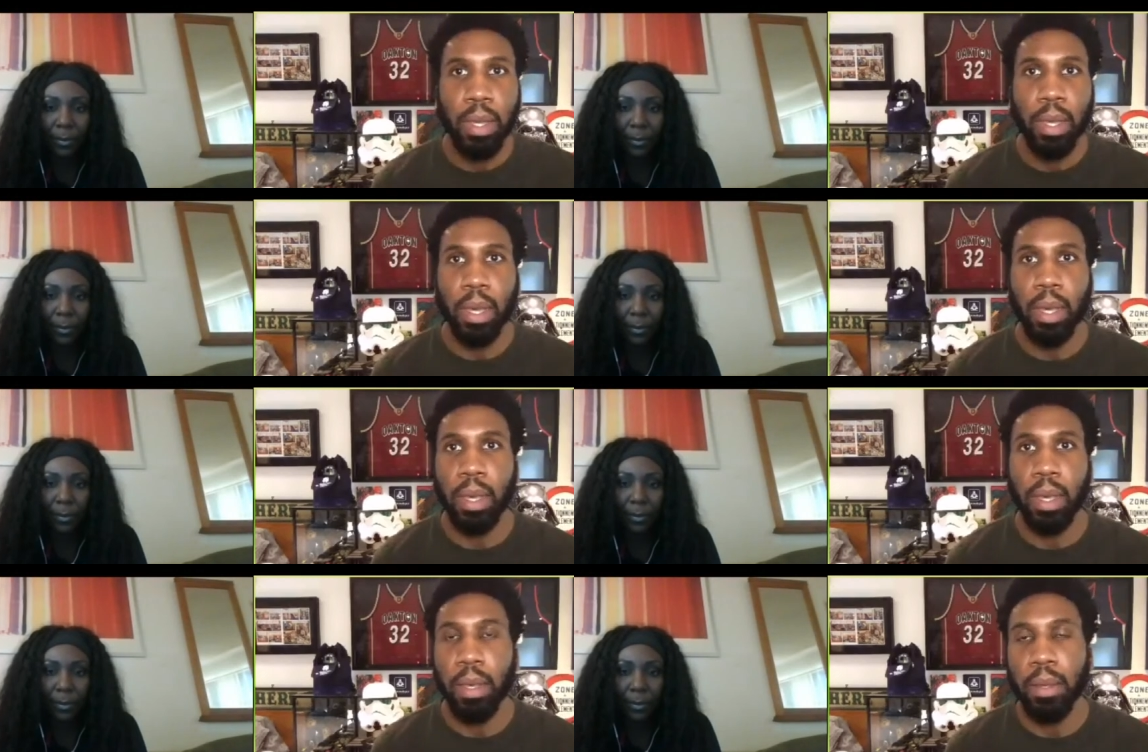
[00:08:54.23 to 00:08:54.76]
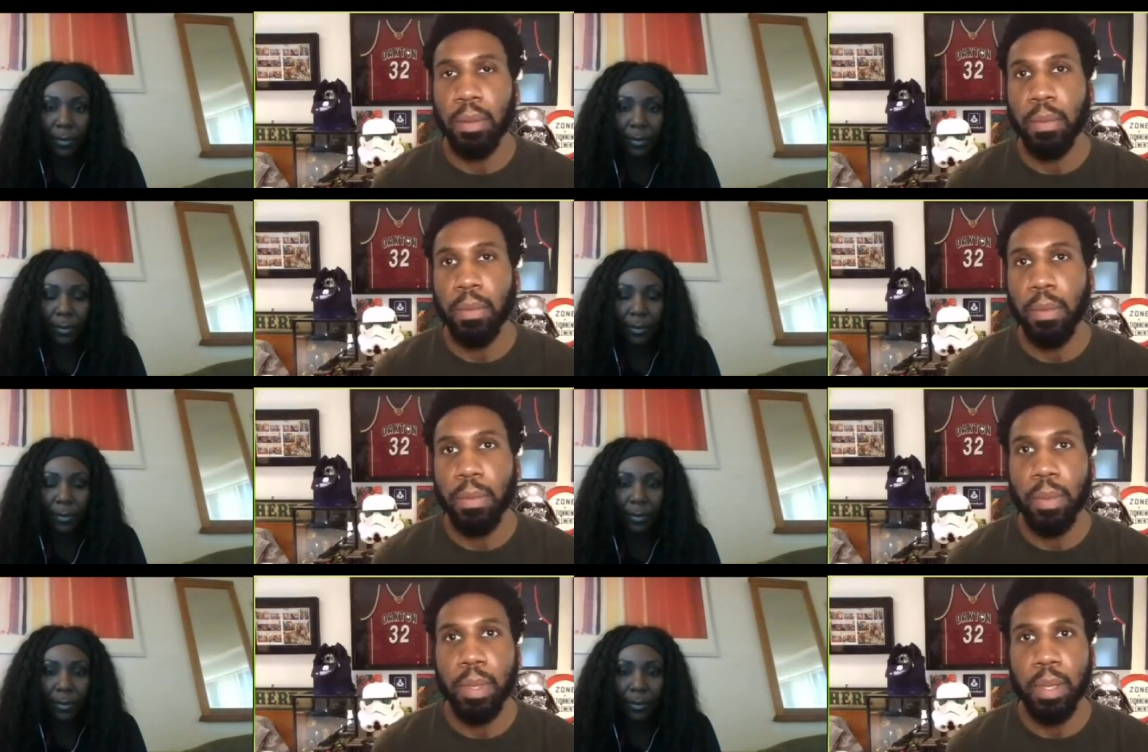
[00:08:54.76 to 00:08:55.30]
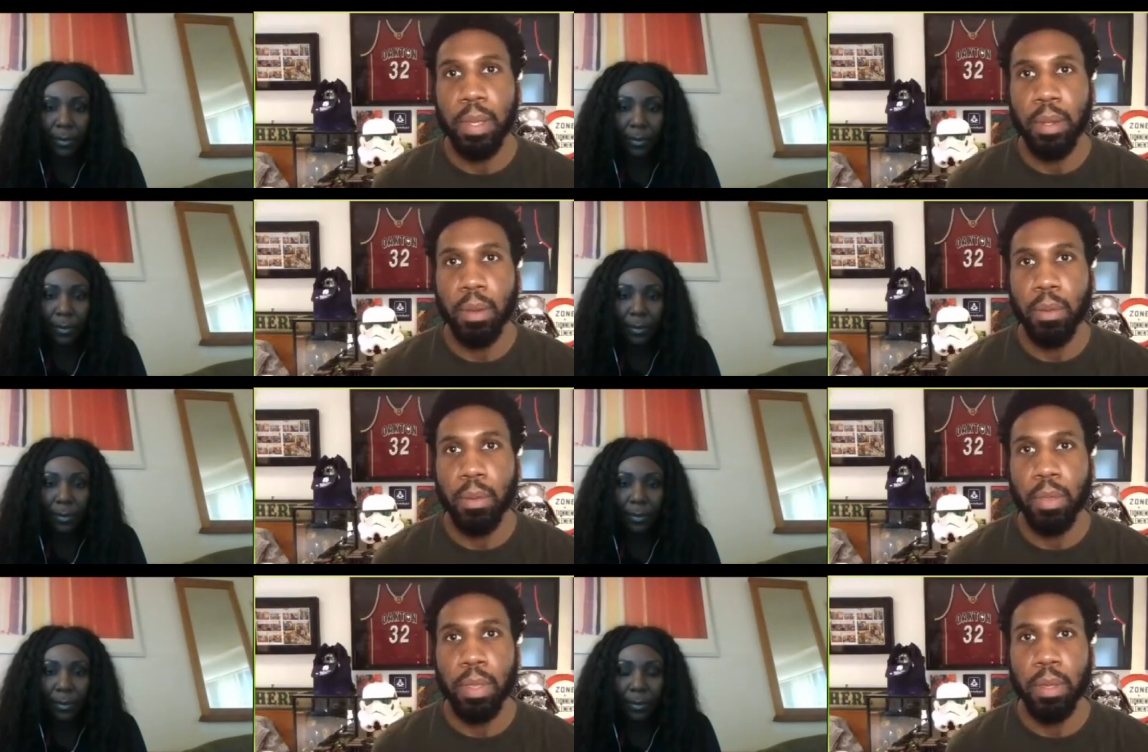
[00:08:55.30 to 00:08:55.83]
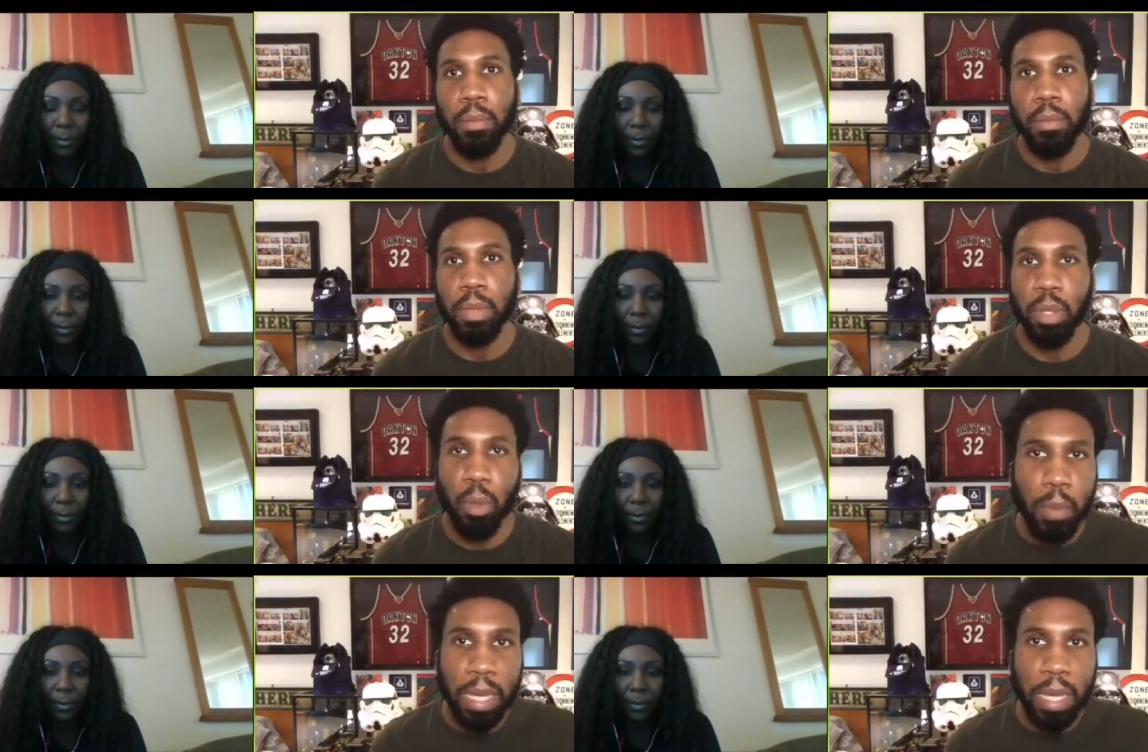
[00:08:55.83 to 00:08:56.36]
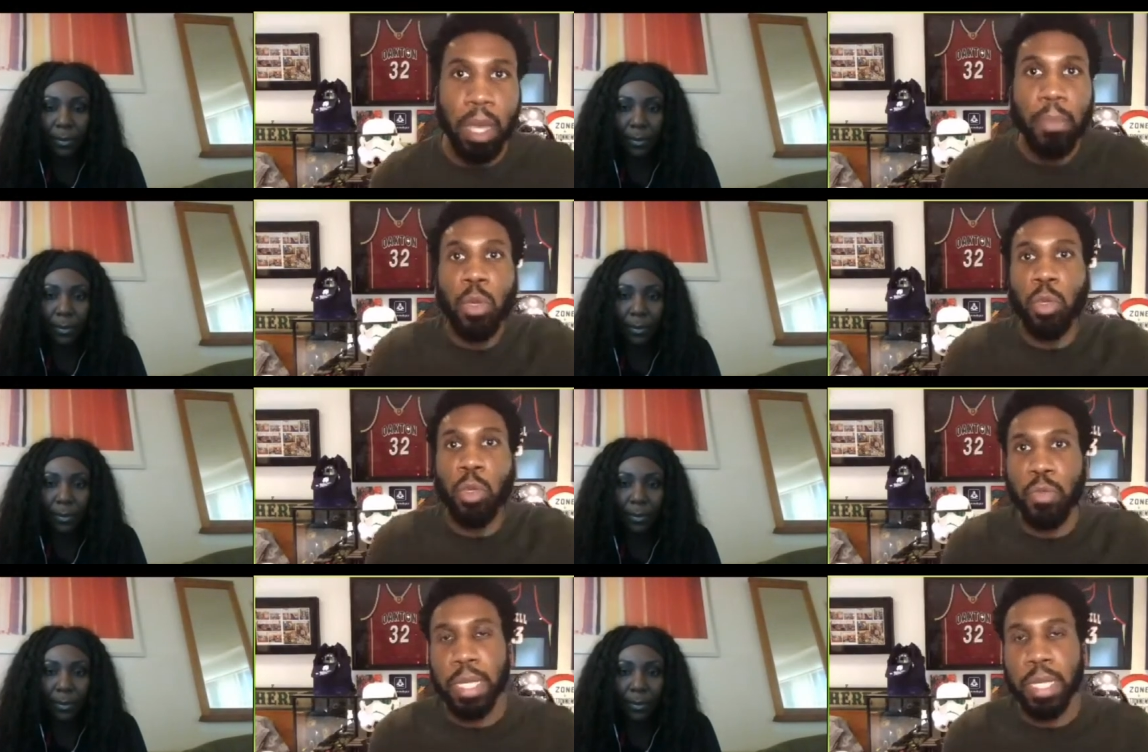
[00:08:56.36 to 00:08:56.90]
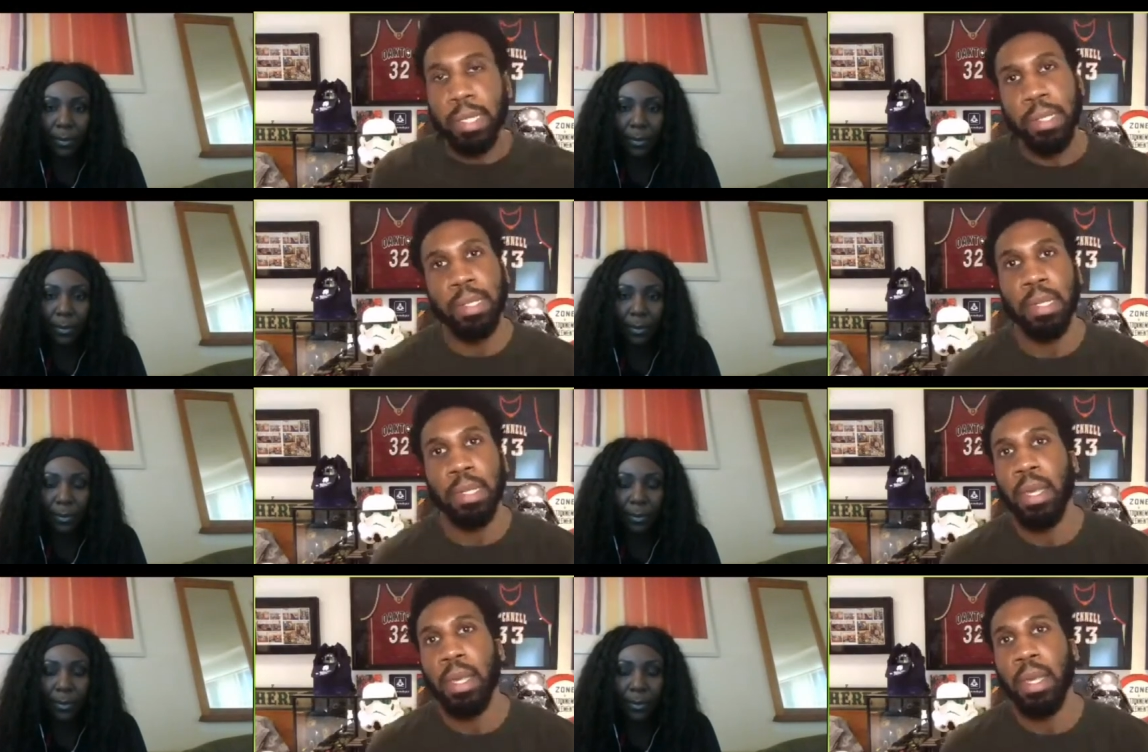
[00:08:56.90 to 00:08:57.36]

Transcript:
Speaker 1: um, you know that you know make up those faces.